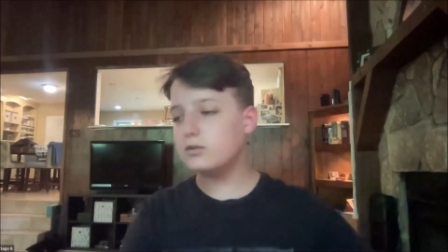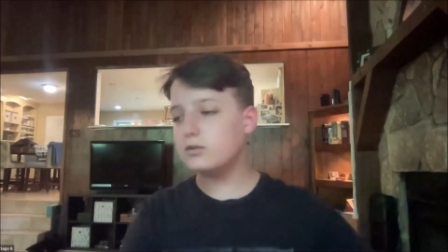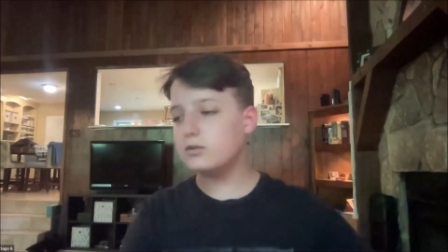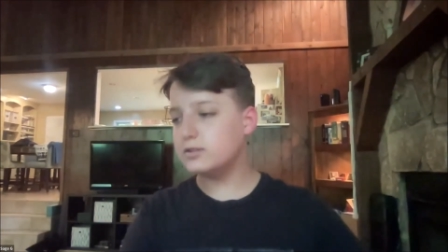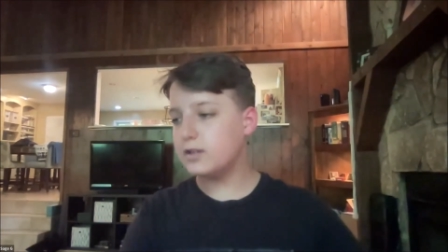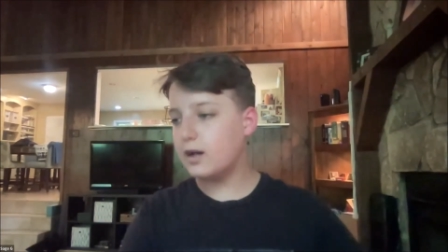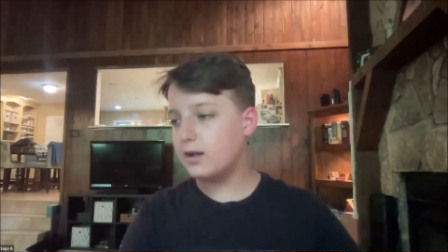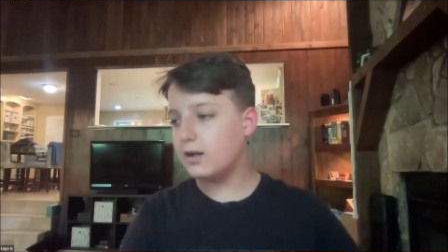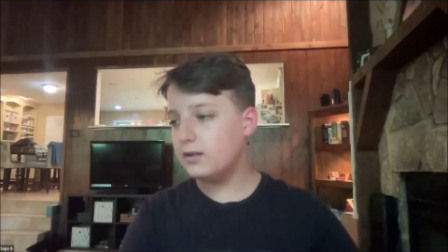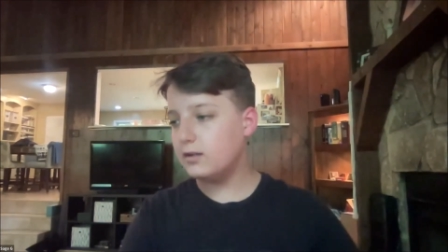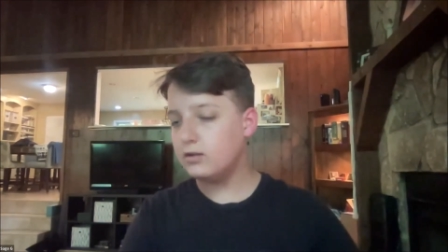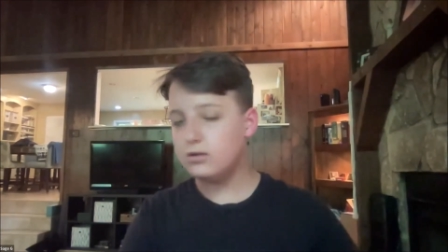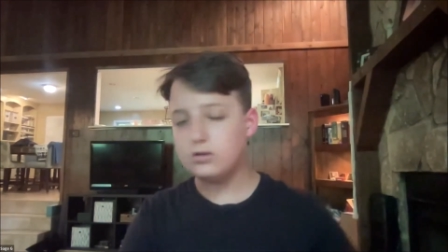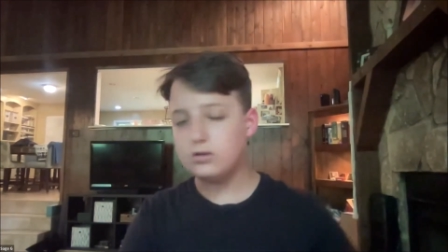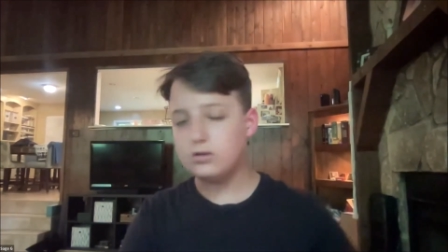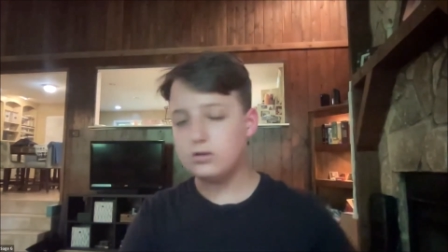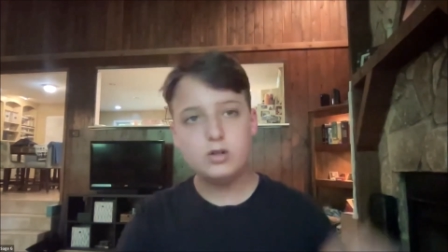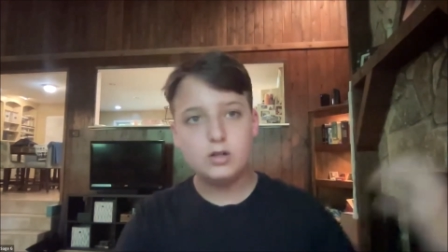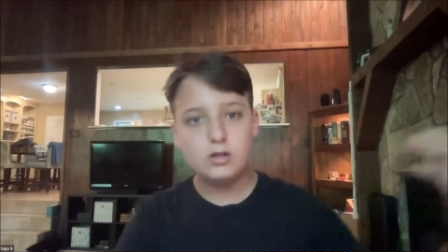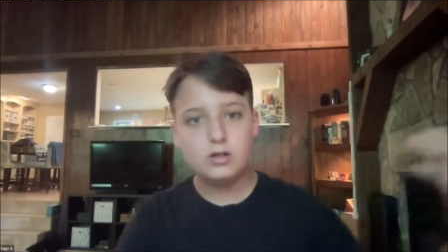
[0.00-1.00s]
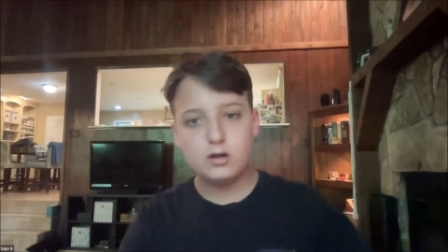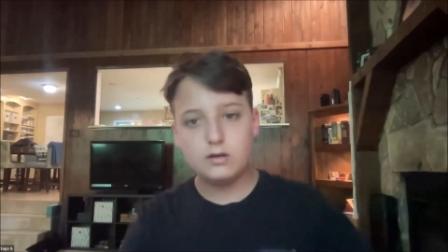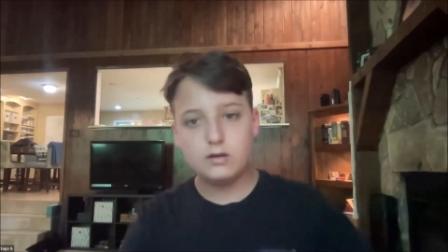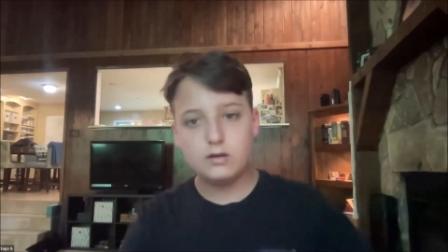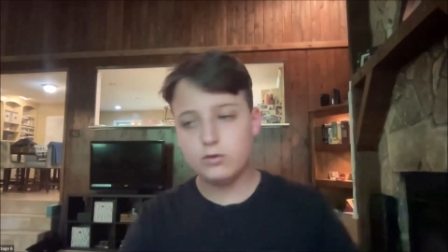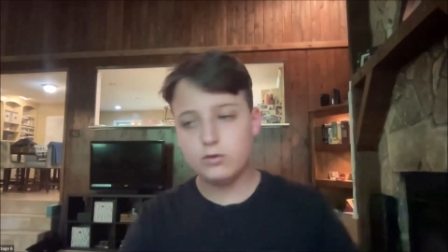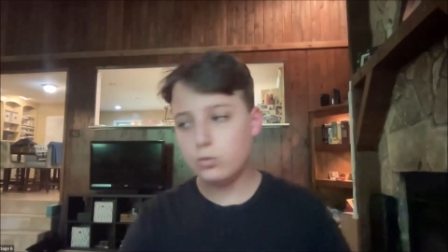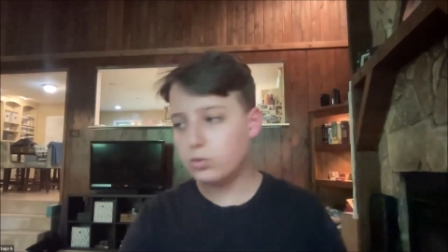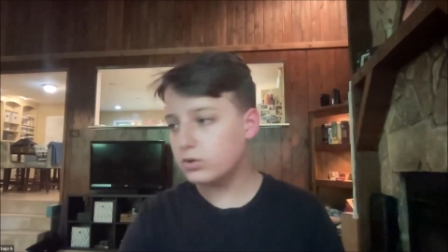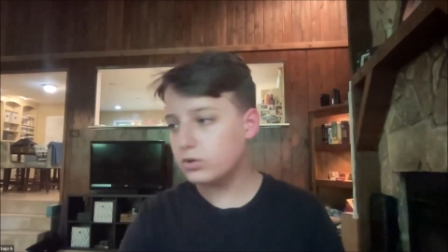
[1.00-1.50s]
to the other side
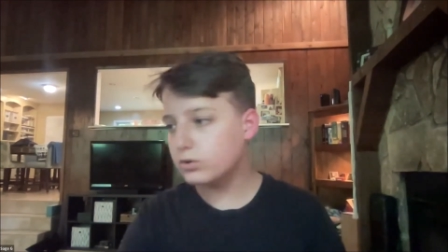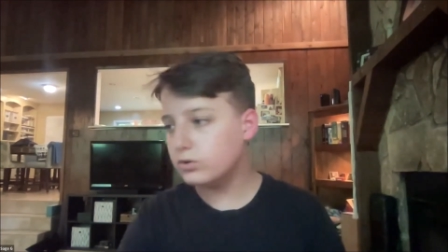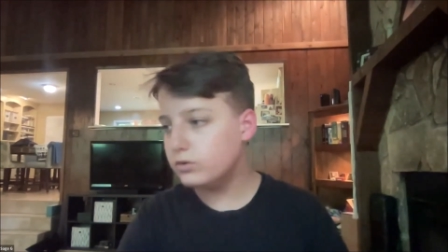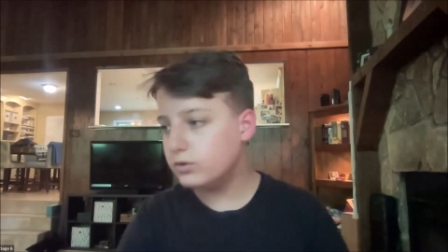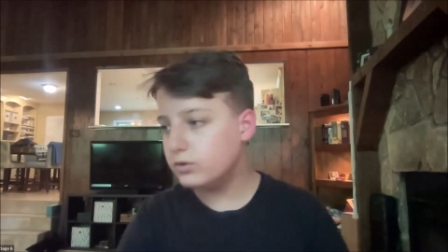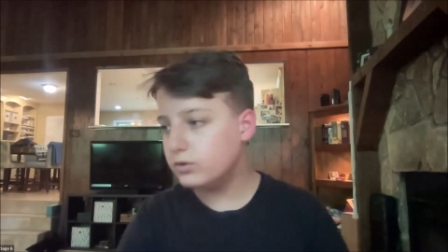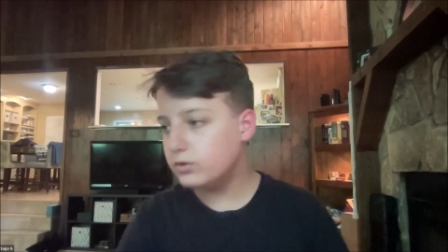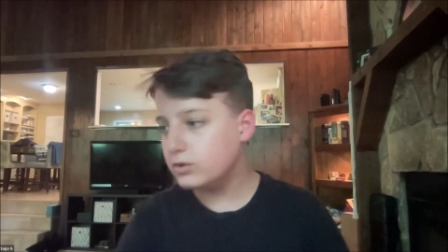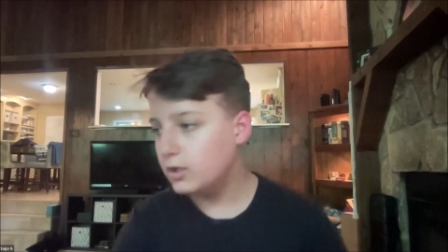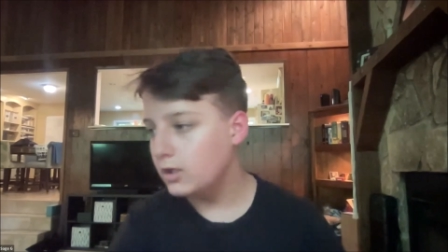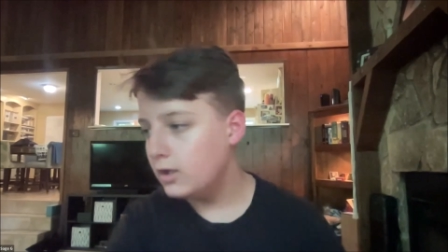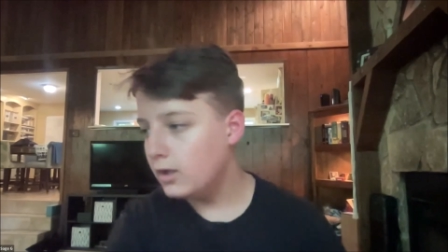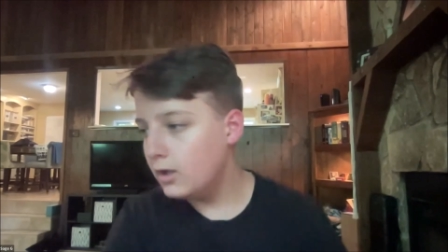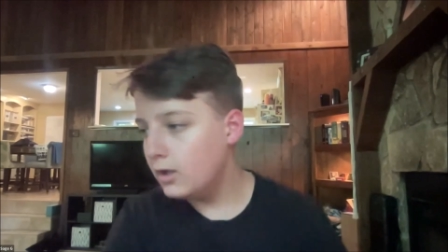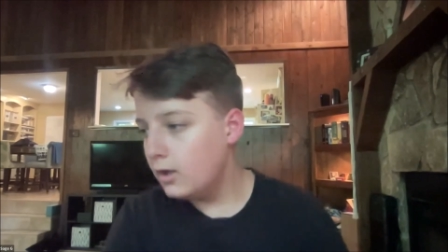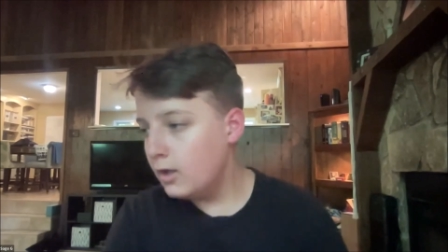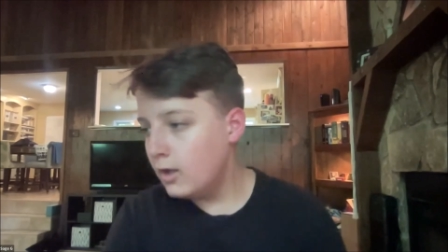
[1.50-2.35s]
of the world,